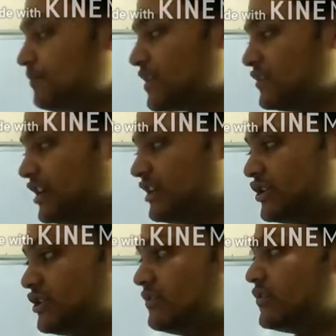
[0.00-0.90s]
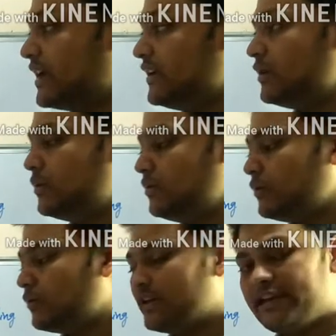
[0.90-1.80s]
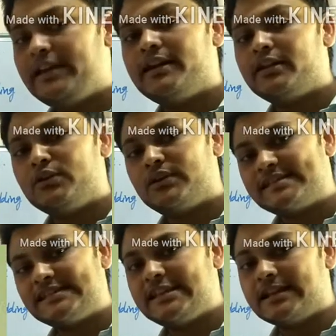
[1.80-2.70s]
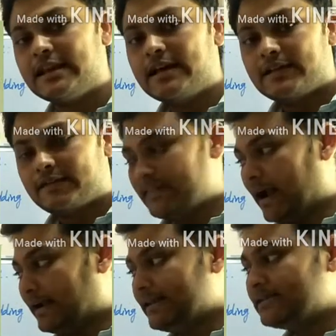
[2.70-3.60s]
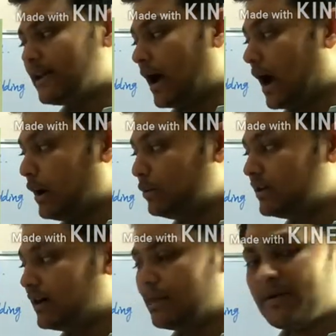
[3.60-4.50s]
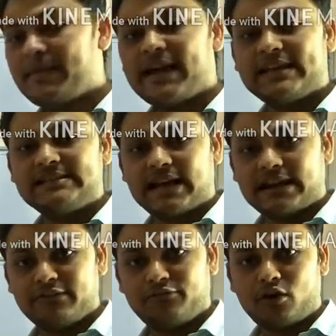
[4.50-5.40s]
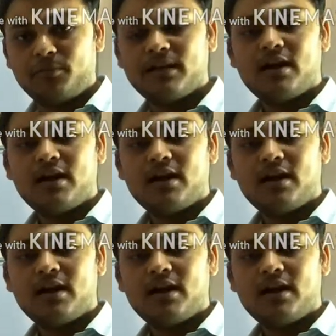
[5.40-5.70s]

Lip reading: generation. Right now over here you are seeing that is how the amoeba exactly form,